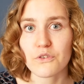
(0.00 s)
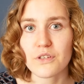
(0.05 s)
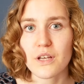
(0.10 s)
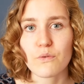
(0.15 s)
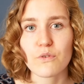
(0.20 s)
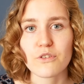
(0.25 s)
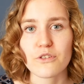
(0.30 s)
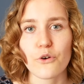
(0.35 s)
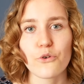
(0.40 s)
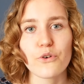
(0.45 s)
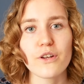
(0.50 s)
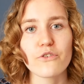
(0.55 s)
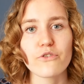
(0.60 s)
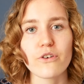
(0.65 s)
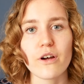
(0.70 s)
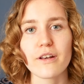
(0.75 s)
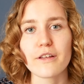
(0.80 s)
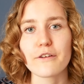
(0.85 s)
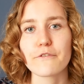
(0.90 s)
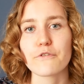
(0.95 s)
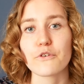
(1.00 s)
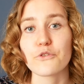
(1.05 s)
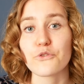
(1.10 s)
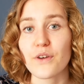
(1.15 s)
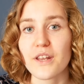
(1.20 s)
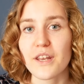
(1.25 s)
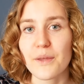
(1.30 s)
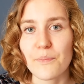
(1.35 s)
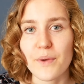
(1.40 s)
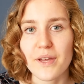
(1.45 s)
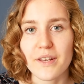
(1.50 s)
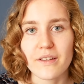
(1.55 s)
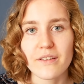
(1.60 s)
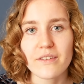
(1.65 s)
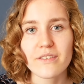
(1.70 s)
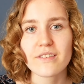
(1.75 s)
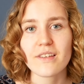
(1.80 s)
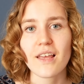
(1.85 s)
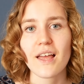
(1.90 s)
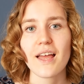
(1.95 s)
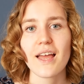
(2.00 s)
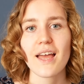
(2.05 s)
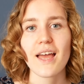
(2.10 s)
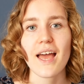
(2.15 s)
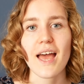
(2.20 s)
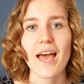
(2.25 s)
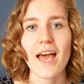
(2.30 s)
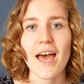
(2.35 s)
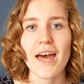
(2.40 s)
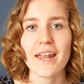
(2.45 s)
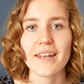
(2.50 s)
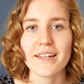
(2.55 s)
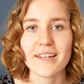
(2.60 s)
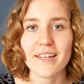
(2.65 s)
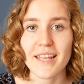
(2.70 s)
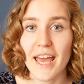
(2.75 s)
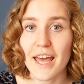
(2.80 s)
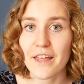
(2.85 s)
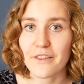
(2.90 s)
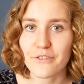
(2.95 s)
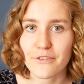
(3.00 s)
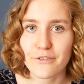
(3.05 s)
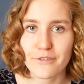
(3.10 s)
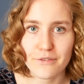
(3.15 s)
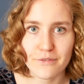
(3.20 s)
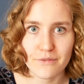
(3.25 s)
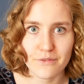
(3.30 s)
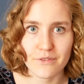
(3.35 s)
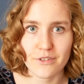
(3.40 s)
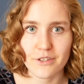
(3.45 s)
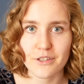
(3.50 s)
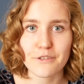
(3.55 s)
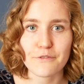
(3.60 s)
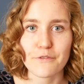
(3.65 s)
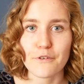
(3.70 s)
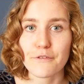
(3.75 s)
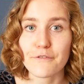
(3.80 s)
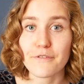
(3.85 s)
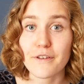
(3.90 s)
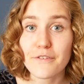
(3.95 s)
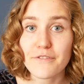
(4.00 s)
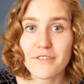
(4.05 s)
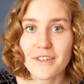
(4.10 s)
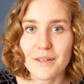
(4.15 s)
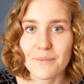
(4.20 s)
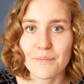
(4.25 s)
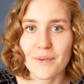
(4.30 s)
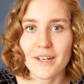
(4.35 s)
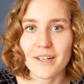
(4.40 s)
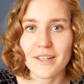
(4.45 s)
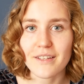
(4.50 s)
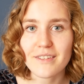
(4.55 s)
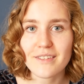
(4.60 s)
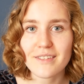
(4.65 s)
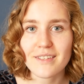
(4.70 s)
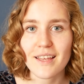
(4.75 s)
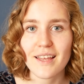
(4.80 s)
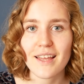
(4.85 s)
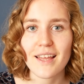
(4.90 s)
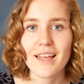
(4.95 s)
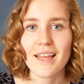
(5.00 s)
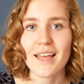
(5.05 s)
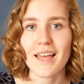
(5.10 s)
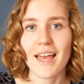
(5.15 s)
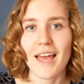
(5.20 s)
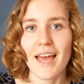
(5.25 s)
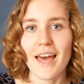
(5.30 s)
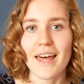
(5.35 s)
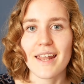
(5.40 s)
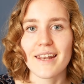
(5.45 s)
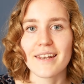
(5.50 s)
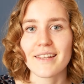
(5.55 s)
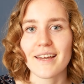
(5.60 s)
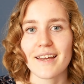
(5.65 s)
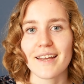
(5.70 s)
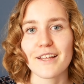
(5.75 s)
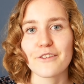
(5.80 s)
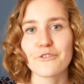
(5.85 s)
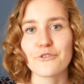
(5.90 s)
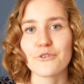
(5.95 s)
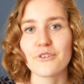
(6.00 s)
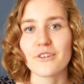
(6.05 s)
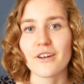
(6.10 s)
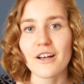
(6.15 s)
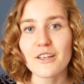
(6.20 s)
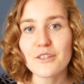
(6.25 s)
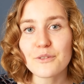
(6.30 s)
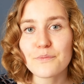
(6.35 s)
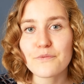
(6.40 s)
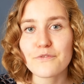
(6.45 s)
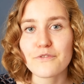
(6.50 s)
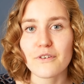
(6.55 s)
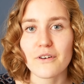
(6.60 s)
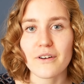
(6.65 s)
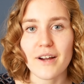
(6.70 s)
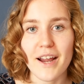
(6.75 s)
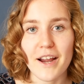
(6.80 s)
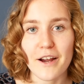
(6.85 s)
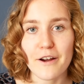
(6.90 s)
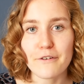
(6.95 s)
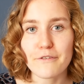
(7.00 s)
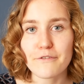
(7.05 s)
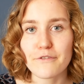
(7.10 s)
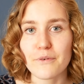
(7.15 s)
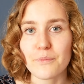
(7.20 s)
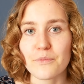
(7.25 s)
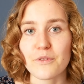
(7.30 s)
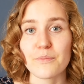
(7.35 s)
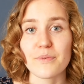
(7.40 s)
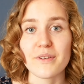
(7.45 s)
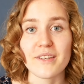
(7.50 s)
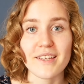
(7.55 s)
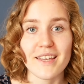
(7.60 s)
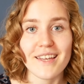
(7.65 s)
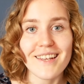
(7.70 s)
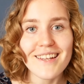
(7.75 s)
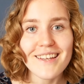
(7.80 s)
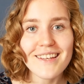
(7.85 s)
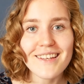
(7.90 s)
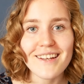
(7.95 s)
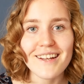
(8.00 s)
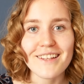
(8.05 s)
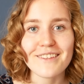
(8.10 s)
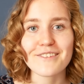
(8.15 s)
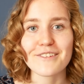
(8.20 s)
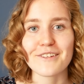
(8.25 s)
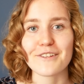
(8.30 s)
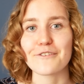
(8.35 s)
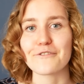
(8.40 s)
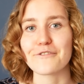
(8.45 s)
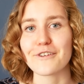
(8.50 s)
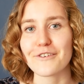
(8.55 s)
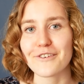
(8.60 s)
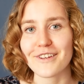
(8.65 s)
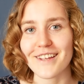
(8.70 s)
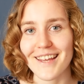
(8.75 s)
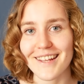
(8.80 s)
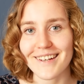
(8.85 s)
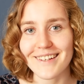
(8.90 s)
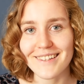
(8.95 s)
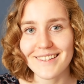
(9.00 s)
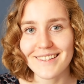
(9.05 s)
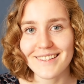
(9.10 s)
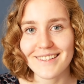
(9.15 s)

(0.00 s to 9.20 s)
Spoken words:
I was only running for 20 minutes and in the end just for 15 minutes. And I had to gasp for air from the beginning until the very end.